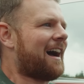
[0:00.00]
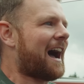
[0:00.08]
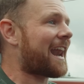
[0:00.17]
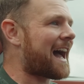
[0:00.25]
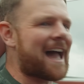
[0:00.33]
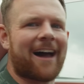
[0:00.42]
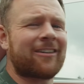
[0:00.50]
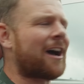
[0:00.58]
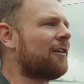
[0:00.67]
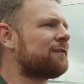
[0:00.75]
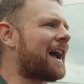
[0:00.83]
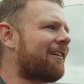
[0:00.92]
And I have it
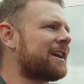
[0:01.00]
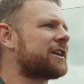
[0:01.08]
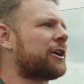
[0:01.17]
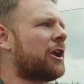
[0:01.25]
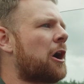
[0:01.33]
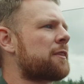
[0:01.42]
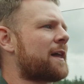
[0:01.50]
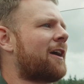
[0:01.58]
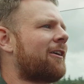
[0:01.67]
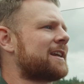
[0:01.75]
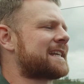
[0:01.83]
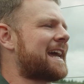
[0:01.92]
on very good
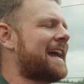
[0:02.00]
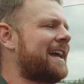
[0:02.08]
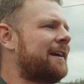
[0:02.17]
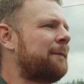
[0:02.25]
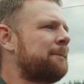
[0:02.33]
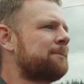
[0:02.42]
authority